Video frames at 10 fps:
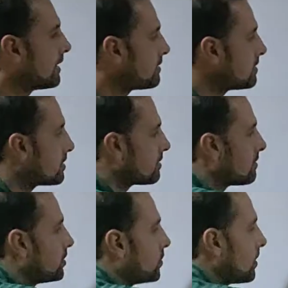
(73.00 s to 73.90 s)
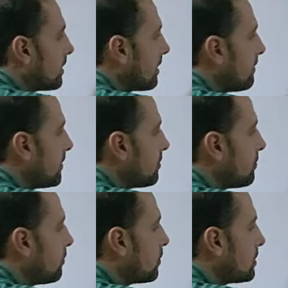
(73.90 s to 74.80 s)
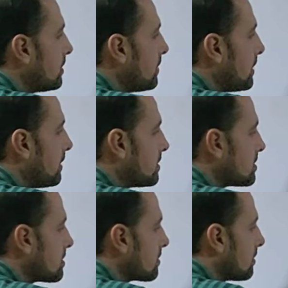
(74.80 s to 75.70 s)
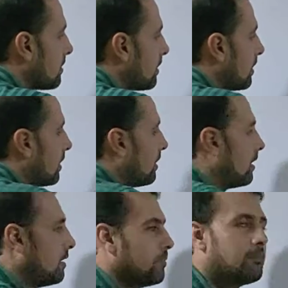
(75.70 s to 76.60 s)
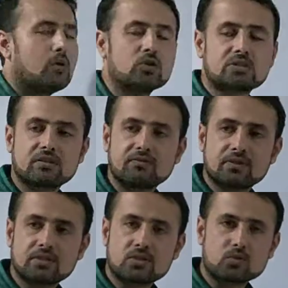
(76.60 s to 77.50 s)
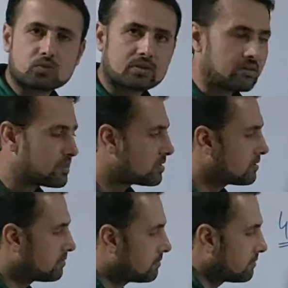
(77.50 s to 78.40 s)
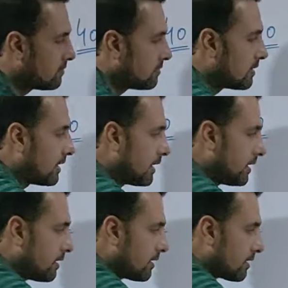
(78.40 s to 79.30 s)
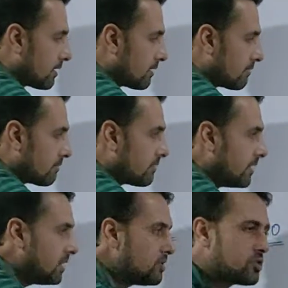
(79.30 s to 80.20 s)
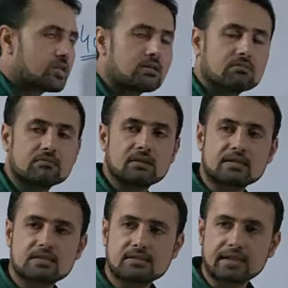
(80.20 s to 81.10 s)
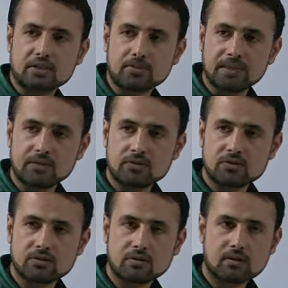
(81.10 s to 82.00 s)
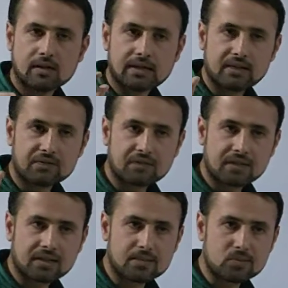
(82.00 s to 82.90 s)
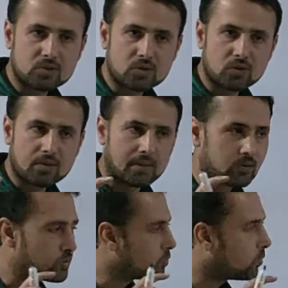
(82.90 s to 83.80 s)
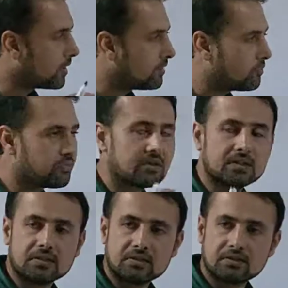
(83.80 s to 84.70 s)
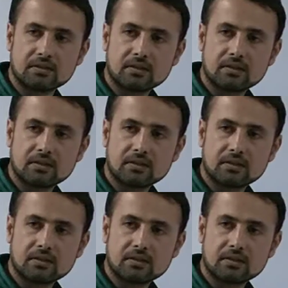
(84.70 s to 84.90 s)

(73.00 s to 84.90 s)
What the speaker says: that you are having 40 minutes. Most of the students, they read the statement. If they come to know about one word,